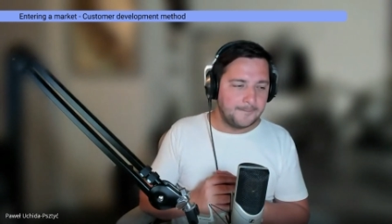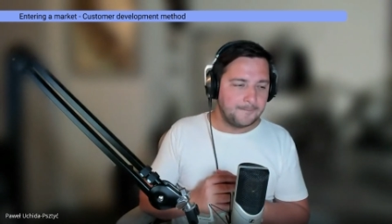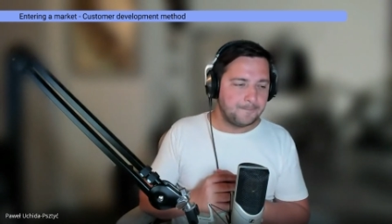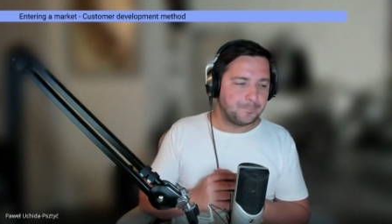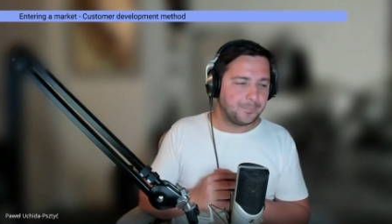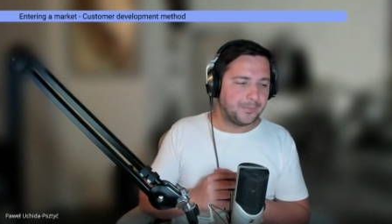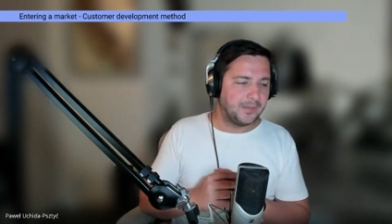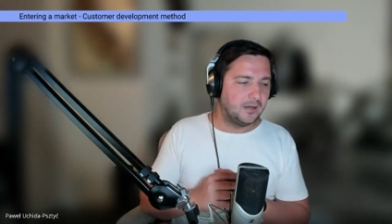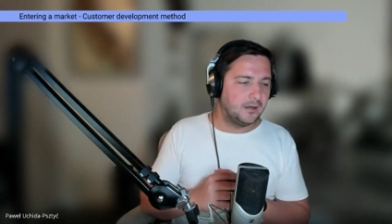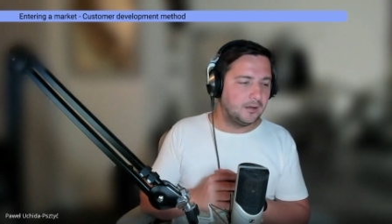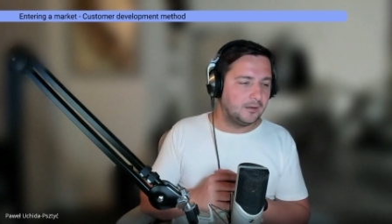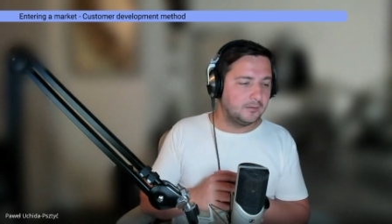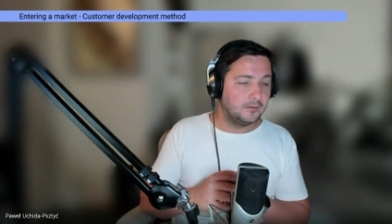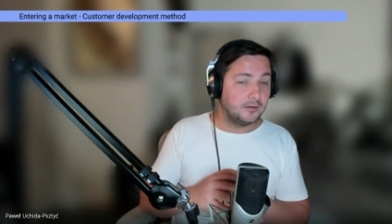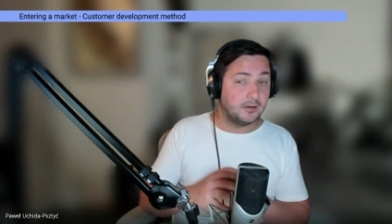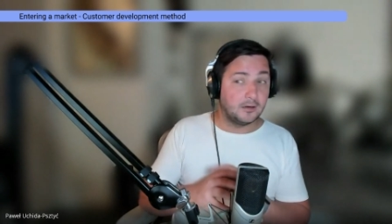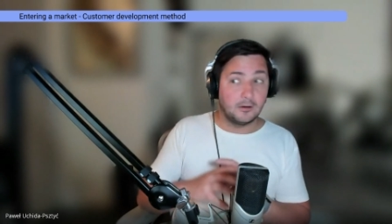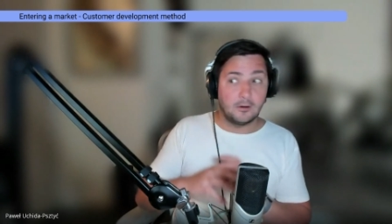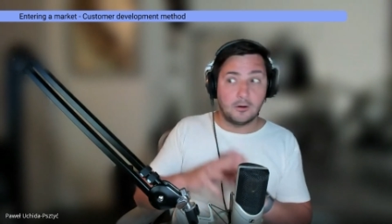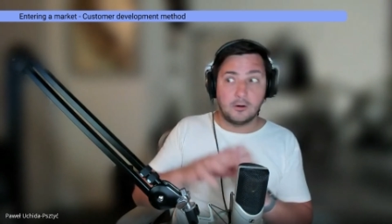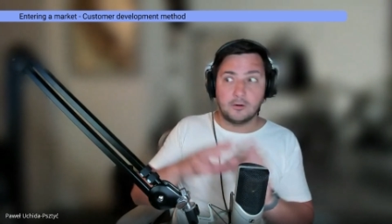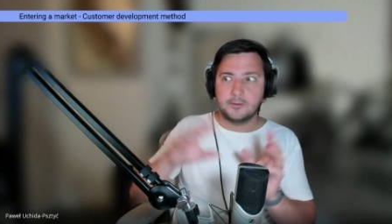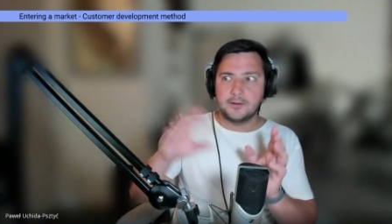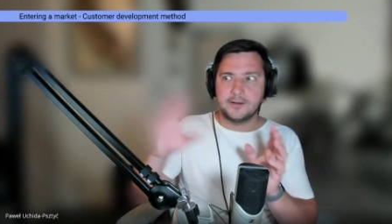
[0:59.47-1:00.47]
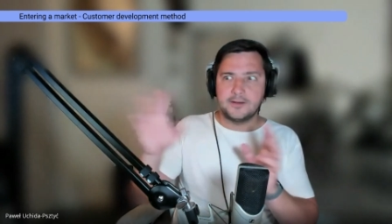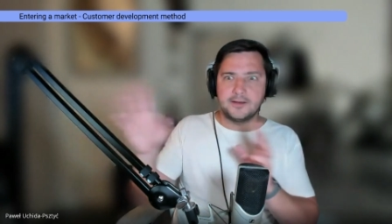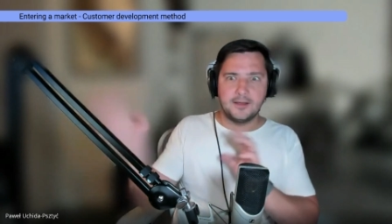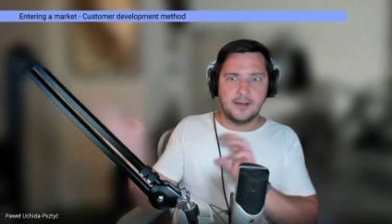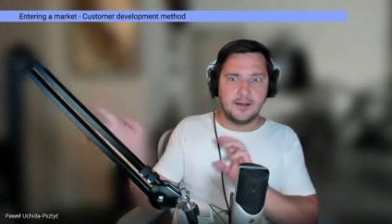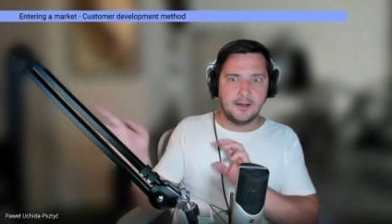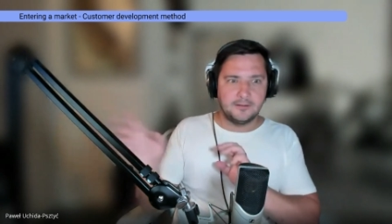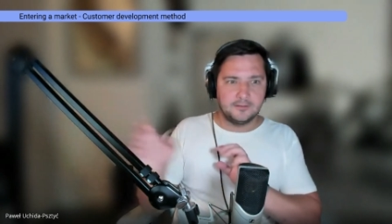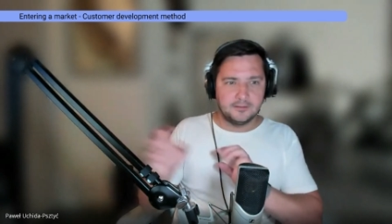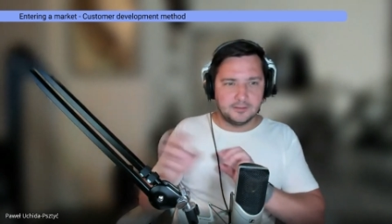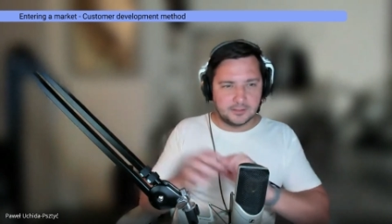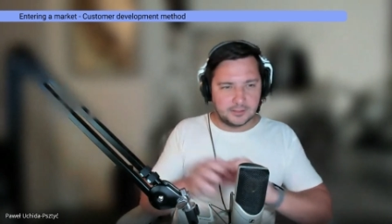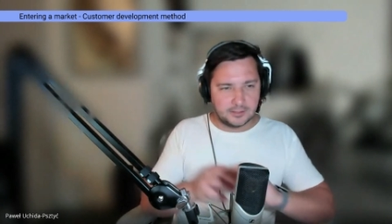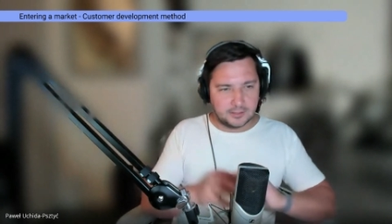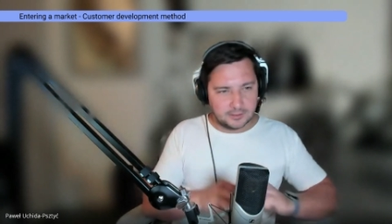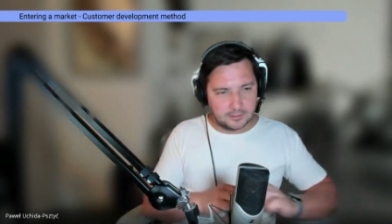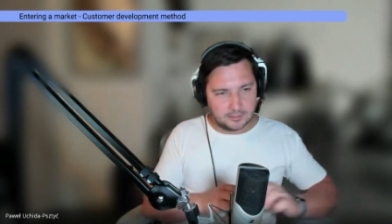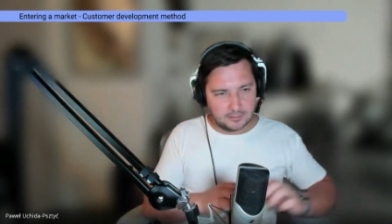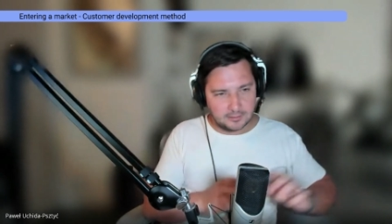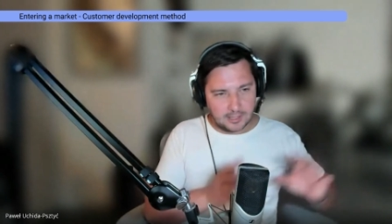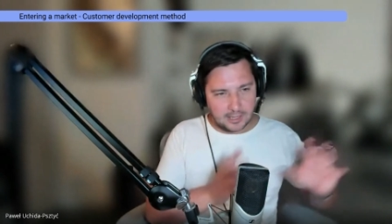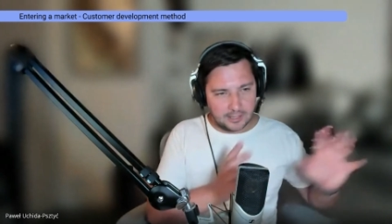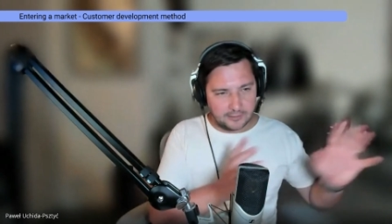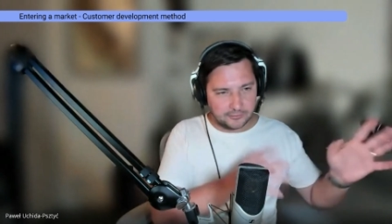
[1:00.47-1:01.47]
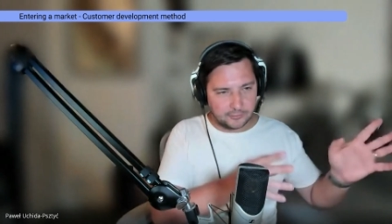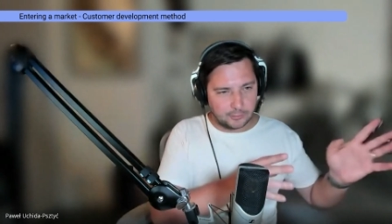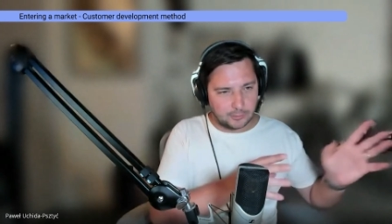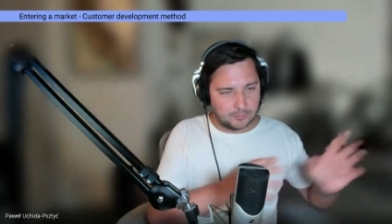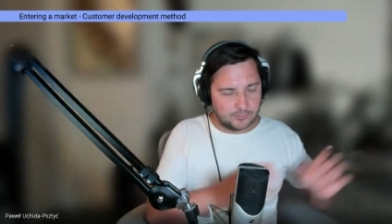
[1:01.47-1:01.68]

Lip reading: There are already other ice cream